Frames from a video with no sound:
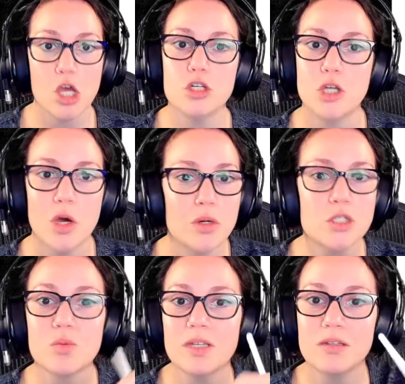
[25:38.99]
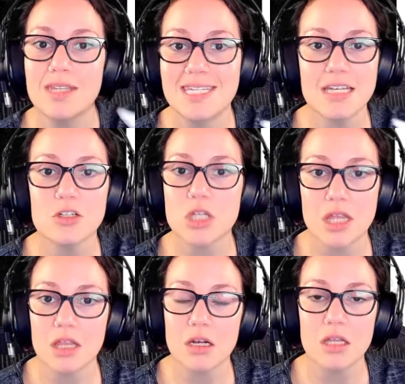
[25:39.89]
Notice we ditch the
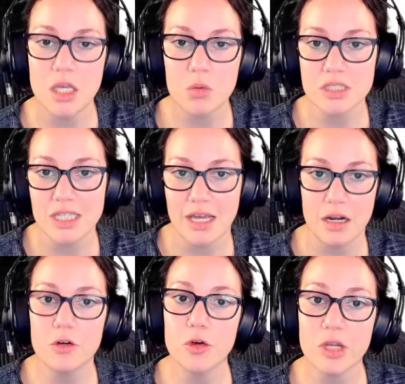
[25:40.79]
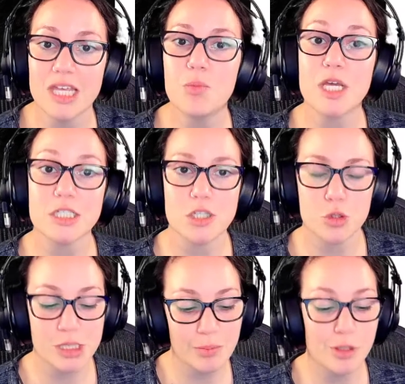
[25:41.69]
little equal sign underneath because they're
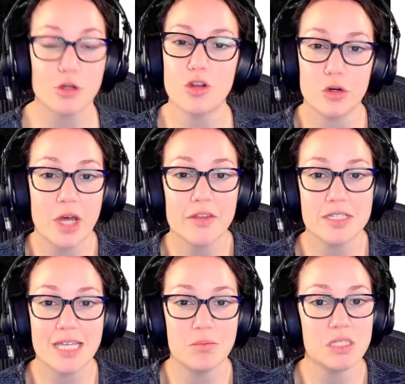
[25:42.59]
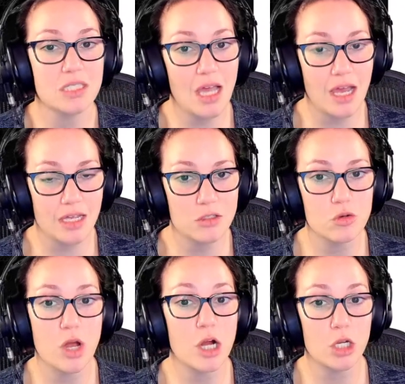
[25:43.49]
similar. They're not the same size, they're
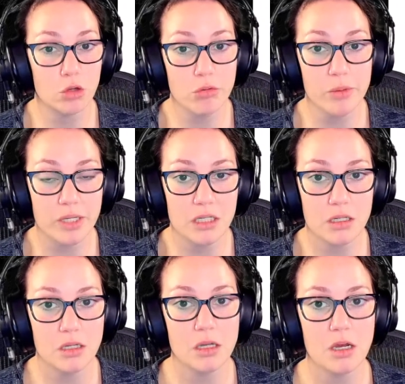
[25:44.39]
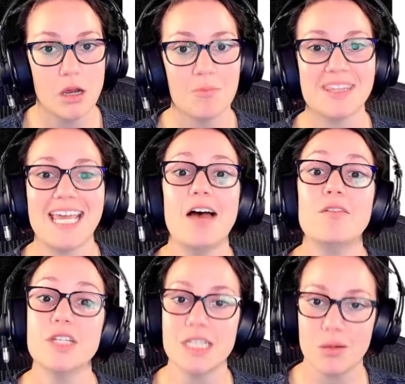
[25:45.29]
not congruent, but they have the
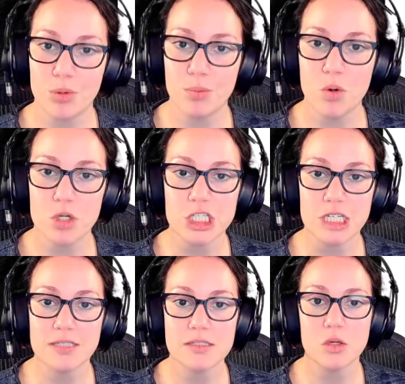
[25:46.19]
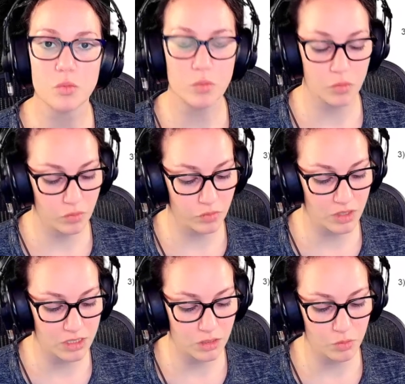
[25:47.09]
same proportions. So
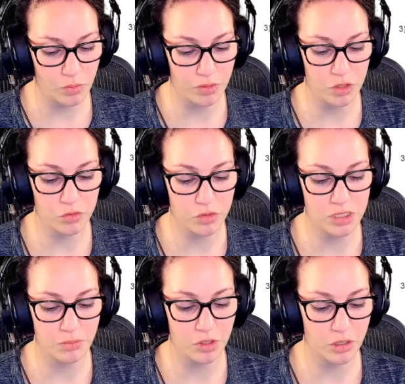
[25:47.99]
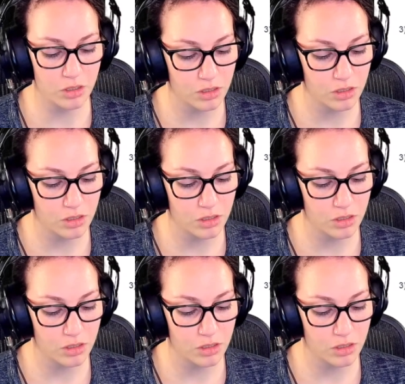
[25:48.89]
this is what we use for similar.